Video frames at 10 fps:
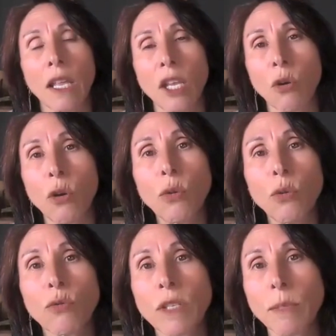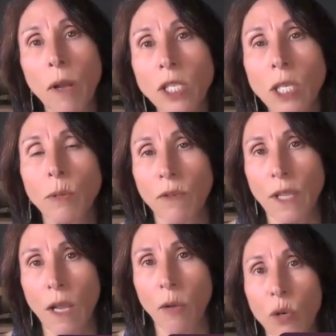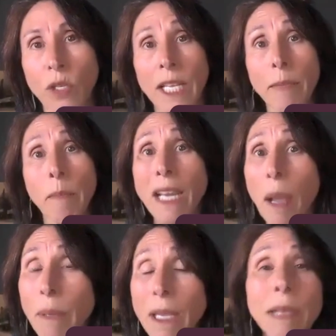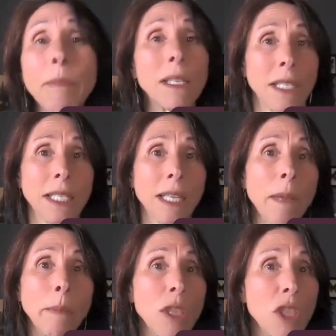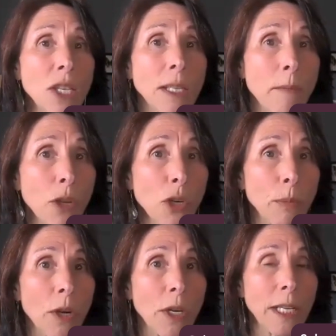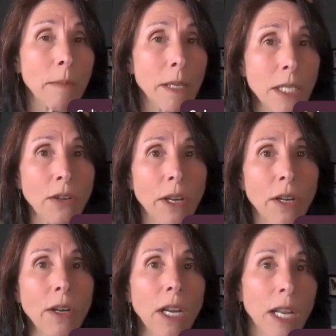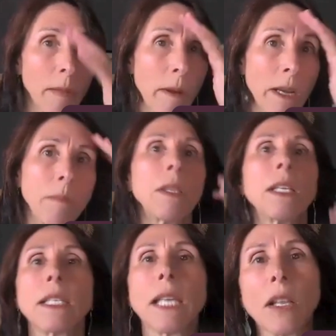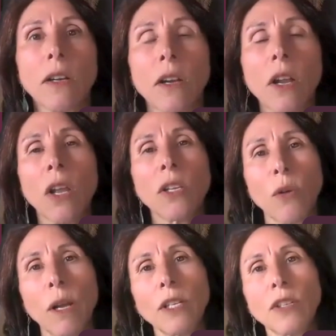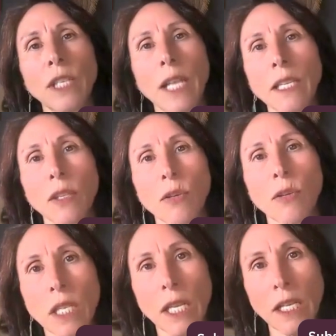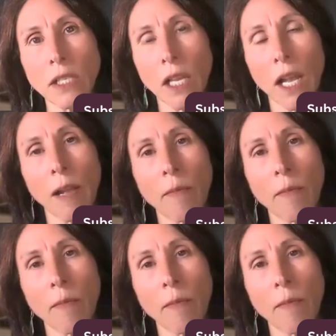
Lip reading: who's responsible for that warranty. It may not be the business. It may be some third-party administrator. It may not be the seller. So understanding those things